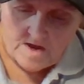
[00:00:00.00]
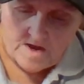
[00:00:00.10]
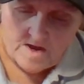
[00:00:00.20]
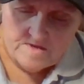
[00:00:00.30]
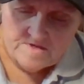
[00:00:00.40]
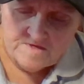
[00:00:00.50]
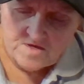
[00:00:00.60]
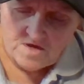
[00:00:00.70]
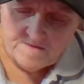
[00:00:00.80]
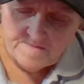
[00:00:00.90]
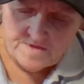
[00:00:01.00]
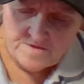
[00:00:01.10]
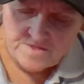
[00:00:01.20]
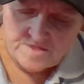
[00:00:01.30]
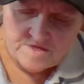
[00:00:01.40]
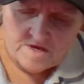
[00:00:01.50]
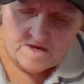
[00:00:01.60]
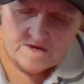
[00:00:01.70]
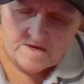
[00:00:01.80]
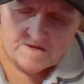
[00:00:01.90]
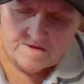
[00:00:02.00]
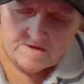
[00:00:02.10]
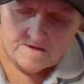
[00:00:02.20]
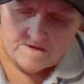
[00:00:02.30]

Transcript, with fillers: And then the commenter said,